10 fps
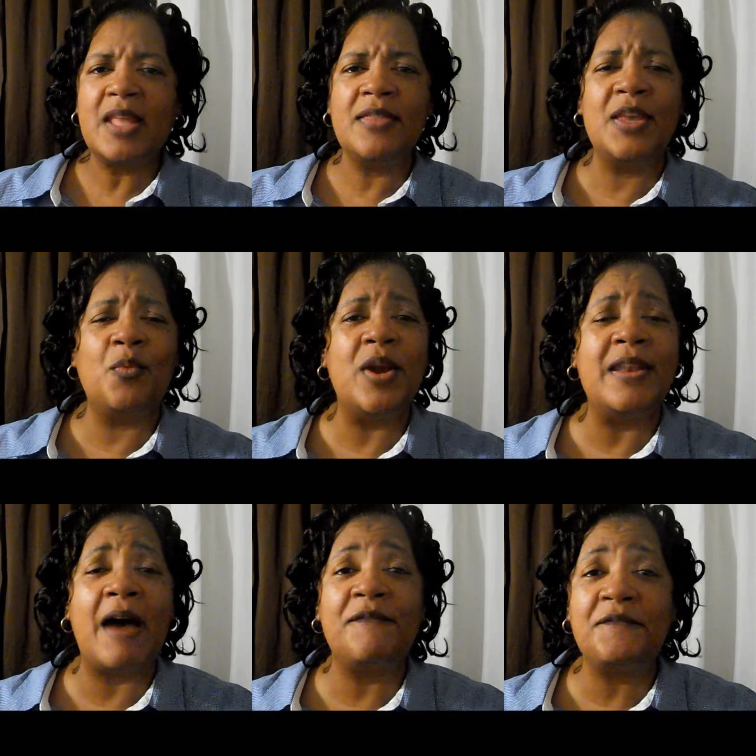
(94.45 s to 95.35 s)
then we're
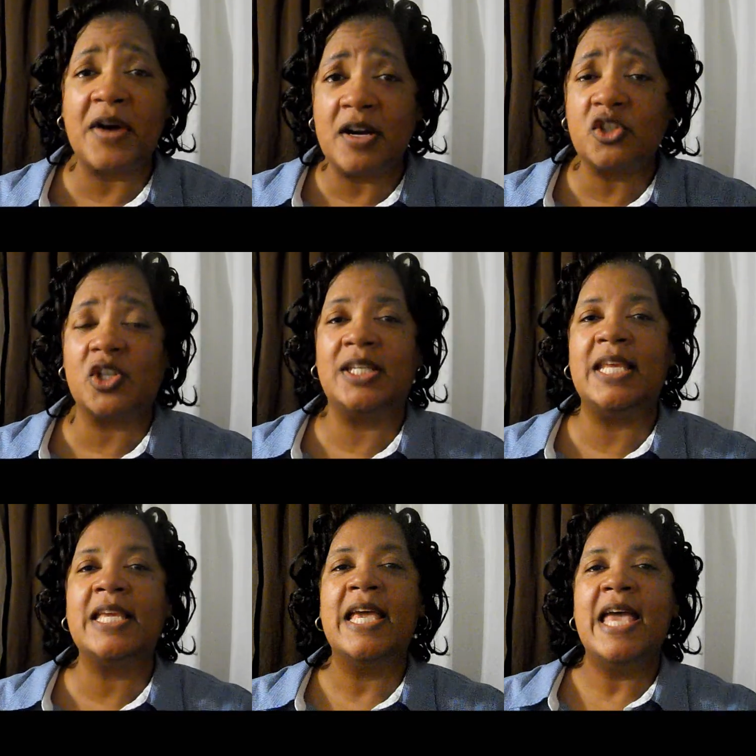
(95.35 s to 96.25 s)
not
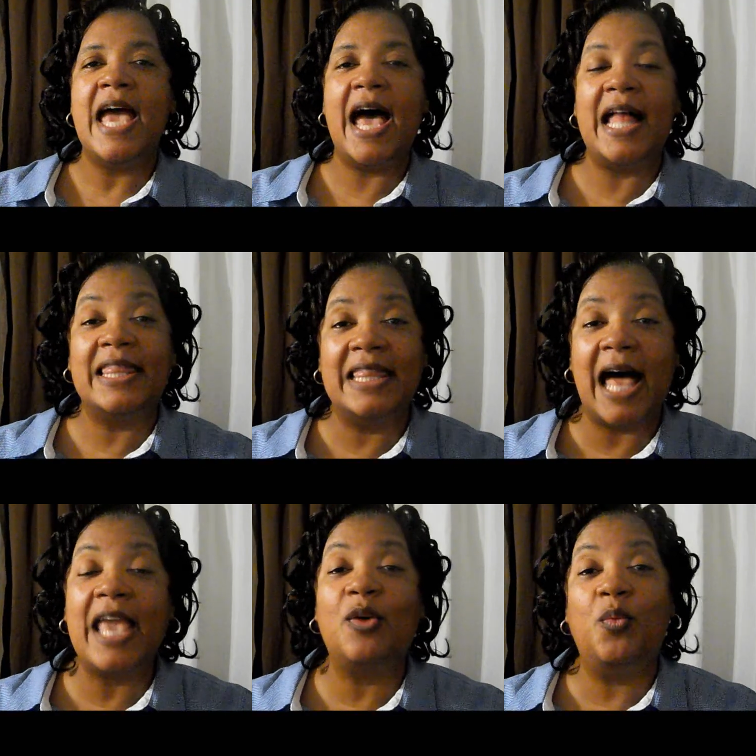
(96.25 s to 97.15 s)
functioning
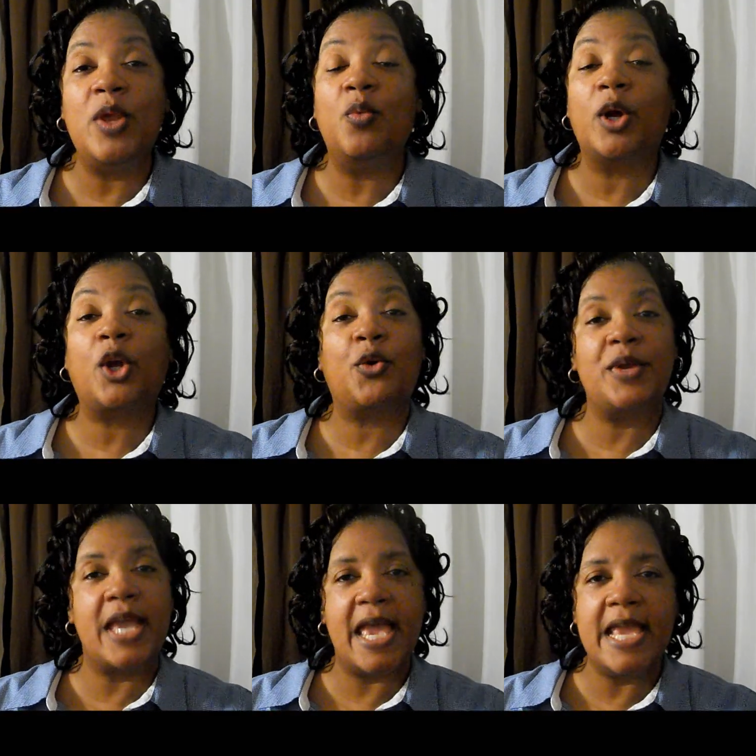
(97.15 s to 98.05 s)
like we were
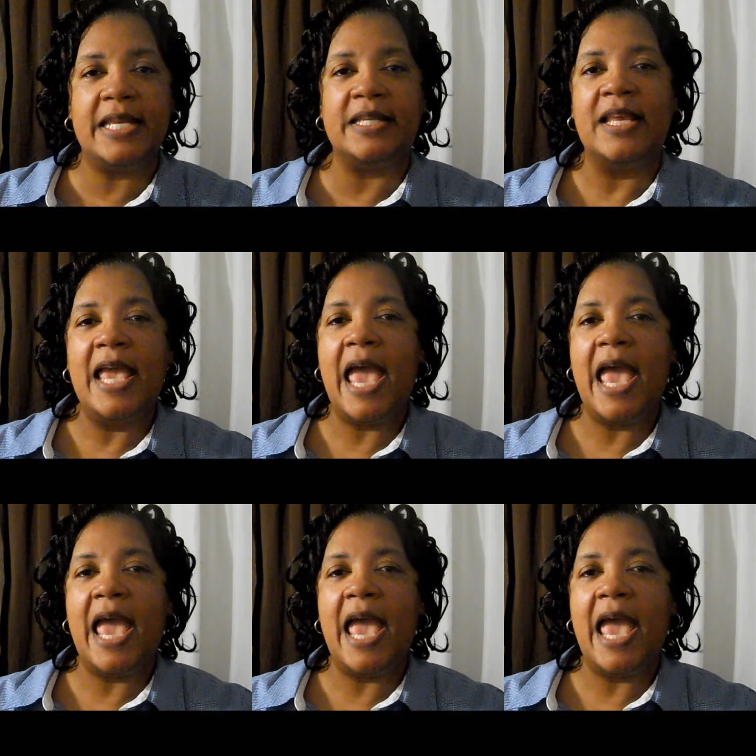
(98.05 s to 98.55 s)
created.